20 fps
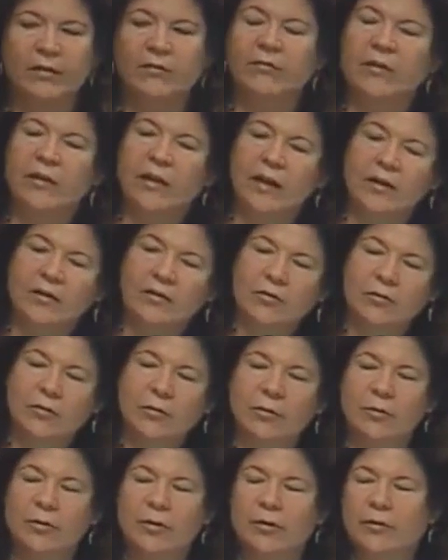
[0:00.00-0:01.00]
of the
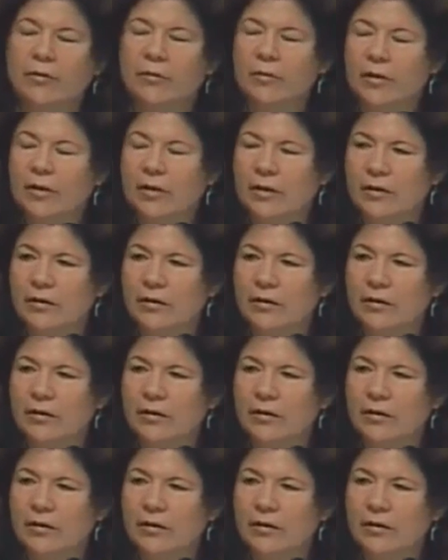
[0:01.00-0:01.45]
actual Oil